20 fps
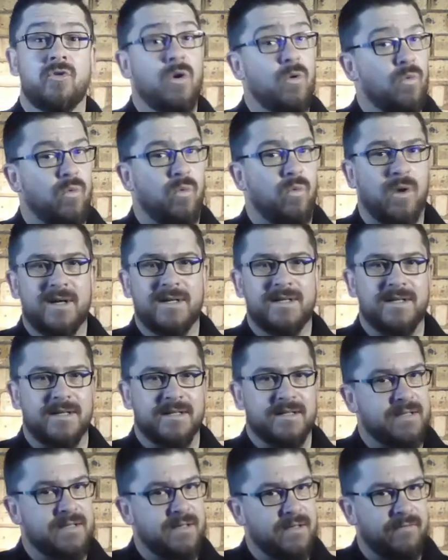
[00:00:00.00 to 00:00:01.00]
So
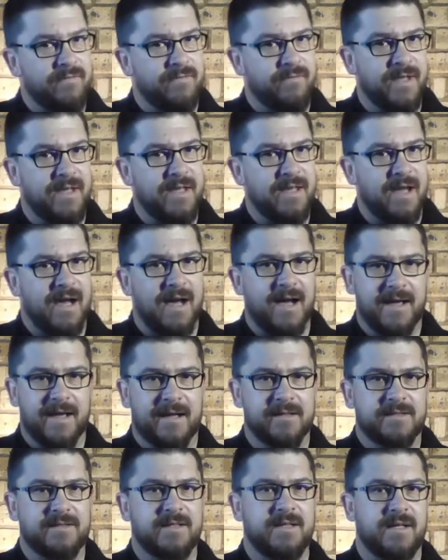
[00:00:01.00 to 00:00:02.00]
what is
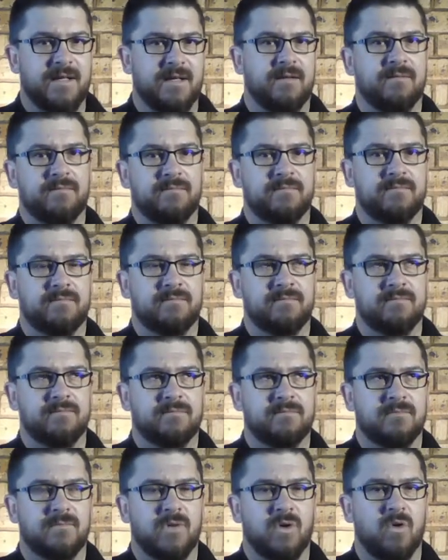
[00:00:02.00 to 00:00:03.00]
VILT,
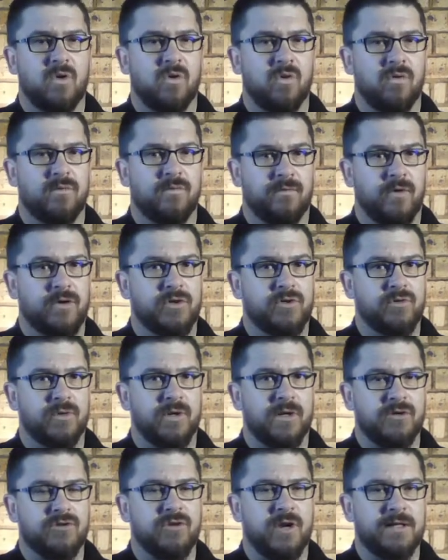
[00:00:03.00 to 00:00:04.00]
or
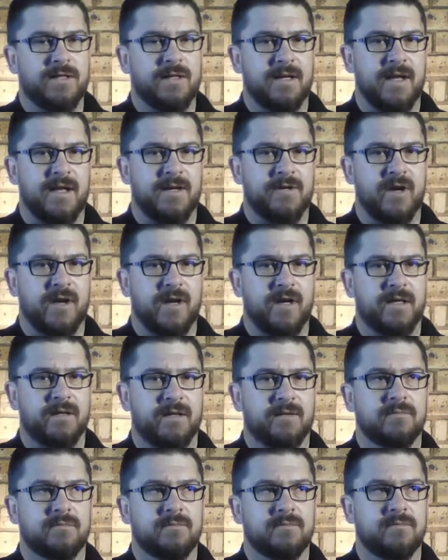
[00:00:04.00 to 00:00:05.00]
Virtual Instructor-Led
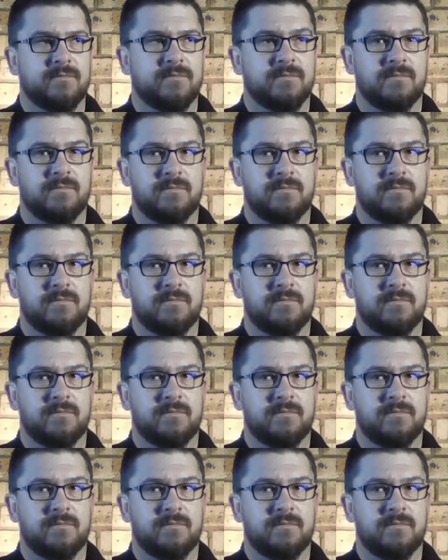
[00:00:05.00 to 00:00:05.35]
Training,